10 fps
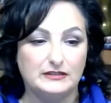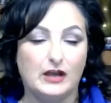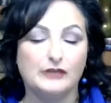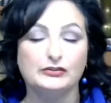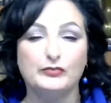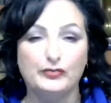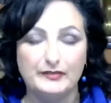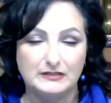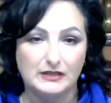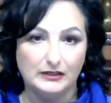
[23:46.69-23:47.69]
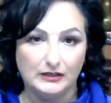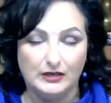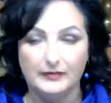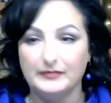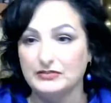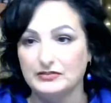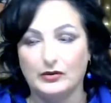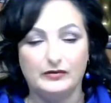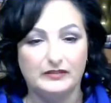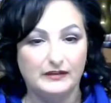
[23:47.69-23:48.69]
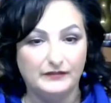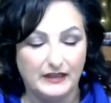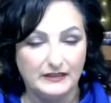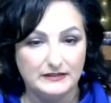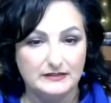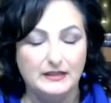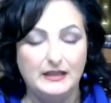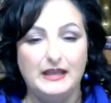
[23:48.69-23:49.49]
cognomovement.com, and just go to the events,